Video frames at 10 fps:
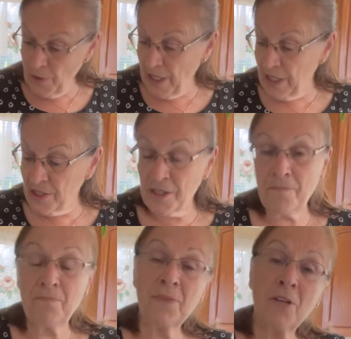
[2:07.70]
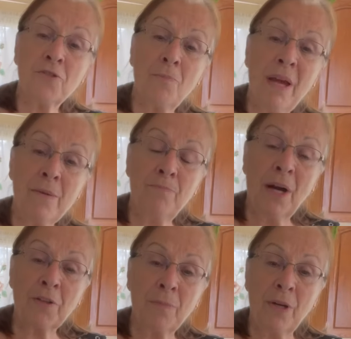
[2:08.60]
is, to make
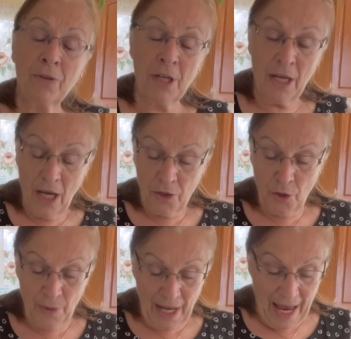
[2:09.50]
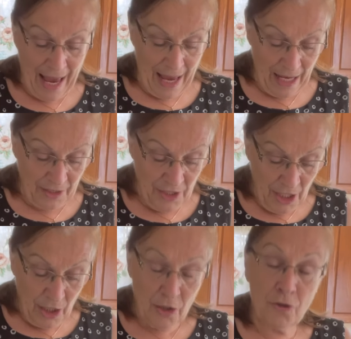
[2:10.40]
buttermilk, you would add
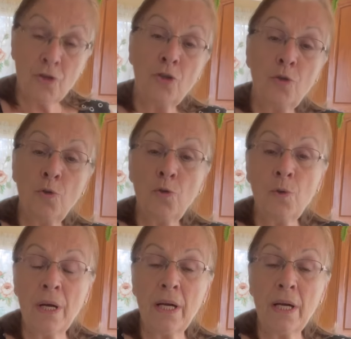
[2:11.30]
2